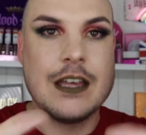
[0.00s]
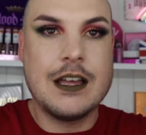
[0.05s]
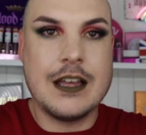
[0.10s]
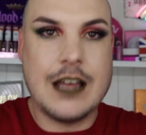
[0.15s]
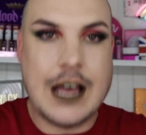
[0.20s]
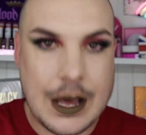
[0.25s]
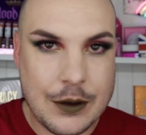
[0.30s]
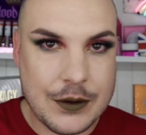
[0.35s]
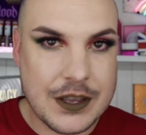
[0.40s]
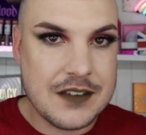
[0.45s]

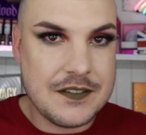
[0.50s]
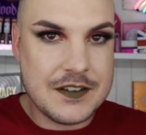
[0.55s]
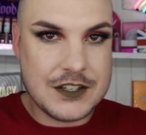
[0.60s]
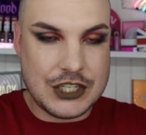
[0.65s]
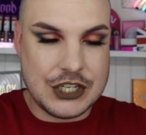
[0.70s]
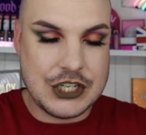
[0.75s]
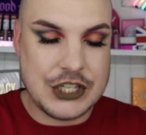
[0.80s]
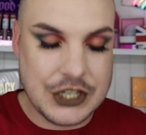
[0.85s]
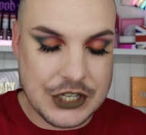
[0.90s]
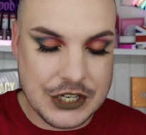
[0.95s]
I'll give it
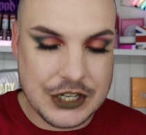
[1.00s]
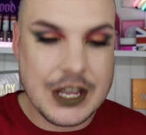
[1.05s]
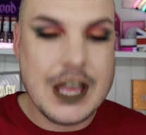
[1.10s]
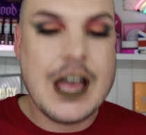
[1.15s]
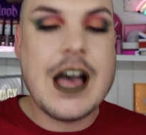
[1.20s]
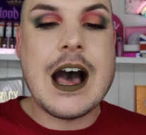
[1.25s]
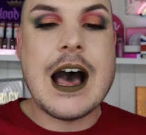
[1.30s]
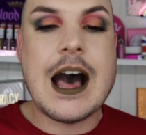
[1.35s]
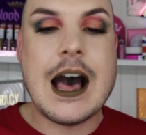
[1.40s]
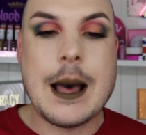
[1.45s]
to you.
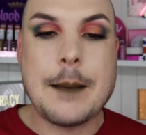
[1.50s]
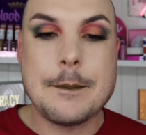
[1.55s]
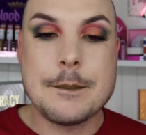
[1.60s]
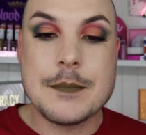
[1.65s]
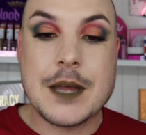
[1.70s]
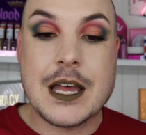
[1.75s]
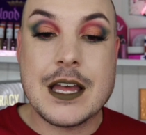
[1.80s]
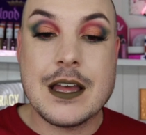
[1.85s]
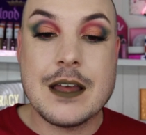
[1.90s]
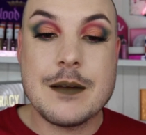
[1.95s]

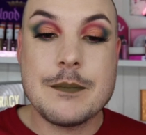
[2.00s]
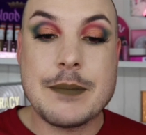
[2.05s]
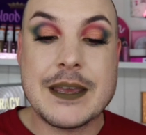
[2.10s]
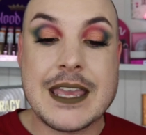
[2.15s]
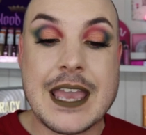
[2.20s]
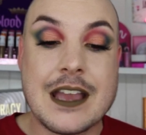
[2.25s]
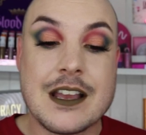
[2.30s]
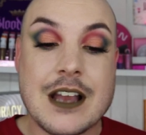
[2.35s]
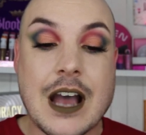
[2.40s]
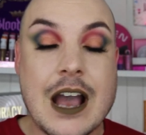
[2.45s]
But
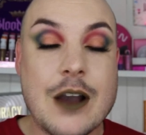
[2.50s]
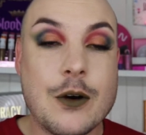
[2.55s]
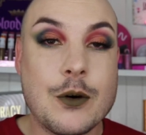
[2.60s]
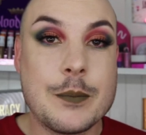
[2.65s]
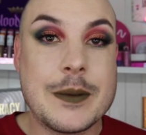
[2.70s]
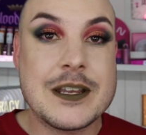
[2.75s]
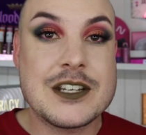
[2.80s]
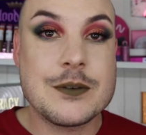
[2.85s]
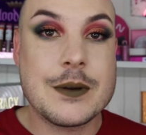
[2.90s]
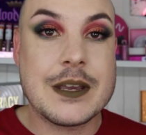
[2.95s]
yeah, I will
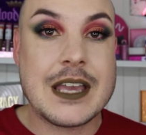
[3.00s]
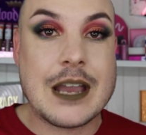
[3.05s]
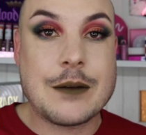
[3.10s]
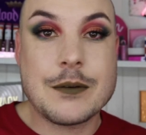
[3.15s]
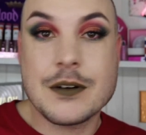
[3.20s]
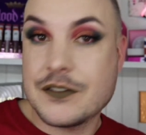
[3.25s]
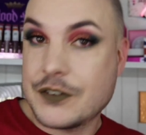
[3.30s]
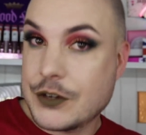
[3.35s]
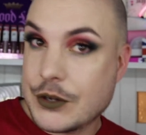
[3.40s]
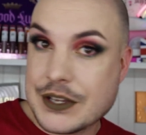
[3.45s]
be doing a
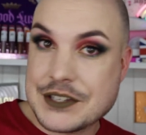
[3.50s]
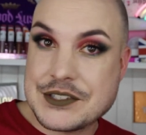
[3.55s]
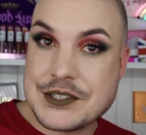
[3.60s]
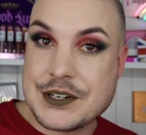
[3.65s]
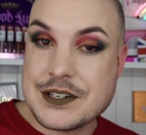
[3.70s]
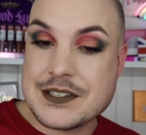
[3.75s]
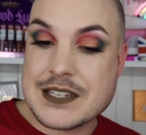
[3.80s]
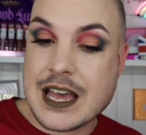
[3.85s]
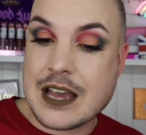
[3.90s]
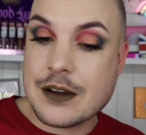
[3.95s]
review as
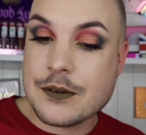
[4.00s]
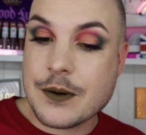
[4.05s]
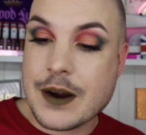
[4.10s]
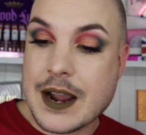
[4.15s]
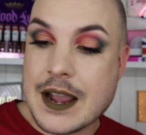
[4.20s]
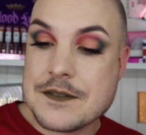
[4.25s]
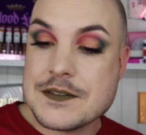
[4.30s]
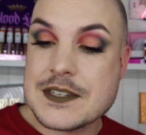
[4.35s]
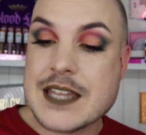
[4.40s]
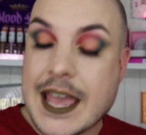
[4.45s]
soon as that
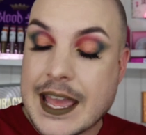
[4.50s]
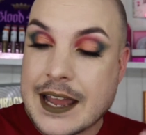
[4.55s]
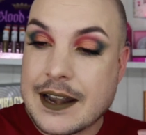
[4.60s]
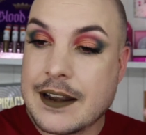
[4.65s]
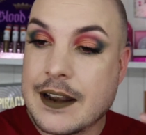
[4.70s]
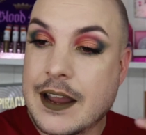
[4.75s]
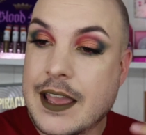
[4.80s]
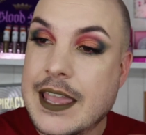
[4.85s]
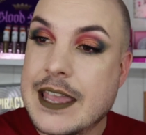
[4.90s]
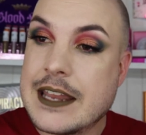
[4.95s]
arrives,
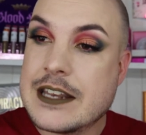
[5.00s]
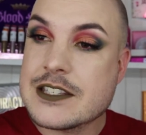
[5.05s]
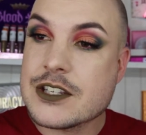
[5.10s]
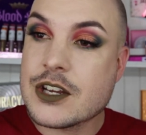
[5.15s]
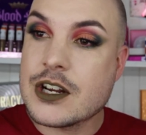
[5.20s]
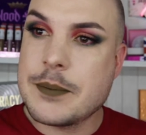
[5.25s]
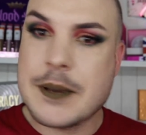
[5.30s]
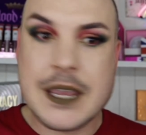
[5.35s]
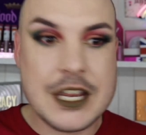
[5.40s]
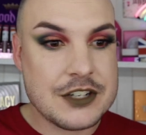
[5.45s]
and it is
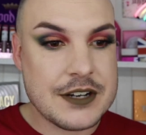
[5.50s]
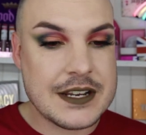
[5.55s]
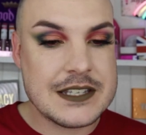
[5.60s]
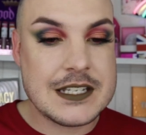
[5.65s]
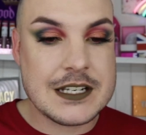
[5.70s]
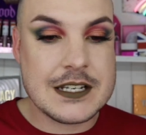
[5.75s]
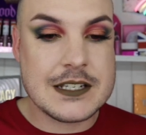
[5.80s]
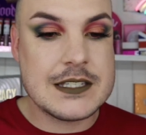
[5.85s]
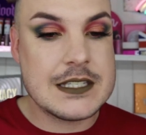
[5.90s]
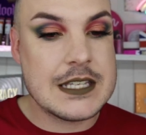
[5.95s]
going to be
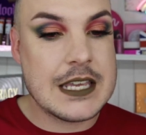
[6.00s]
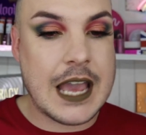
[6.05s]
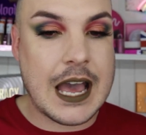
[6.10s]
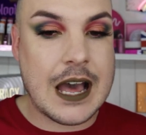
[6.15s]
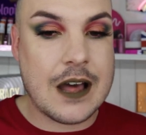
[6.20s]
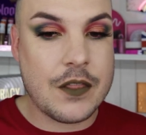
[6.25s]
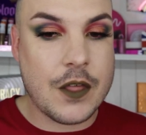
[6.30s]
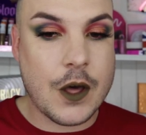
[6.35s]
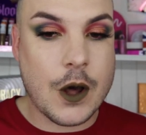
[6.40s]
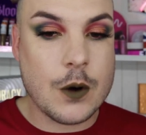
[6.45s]
interesting to see
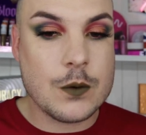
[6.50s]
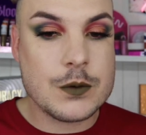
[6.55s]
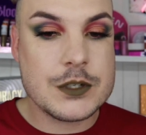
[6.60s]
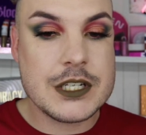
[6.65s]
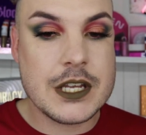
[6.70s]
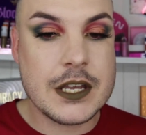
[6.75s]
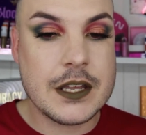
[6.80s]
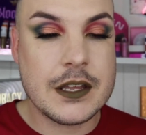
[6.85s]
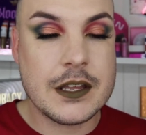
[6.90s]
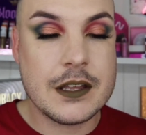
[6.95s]
how the
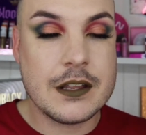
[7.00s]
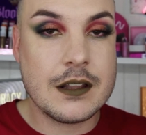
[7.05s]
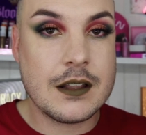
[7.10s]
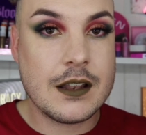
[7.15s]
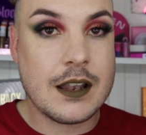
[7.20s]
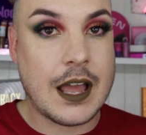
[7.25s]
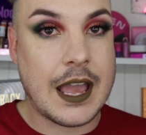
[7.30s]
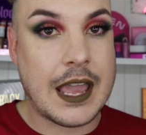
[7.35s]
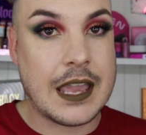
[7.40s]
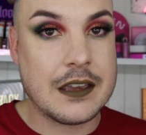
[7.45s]
Ulta
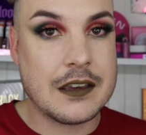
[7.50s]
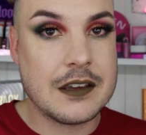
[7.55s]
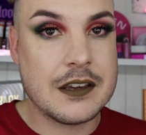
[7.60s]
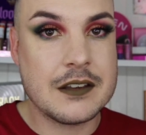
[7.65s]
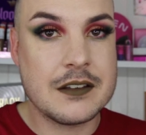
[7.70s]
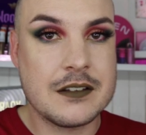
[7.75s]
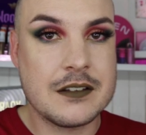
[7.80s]
like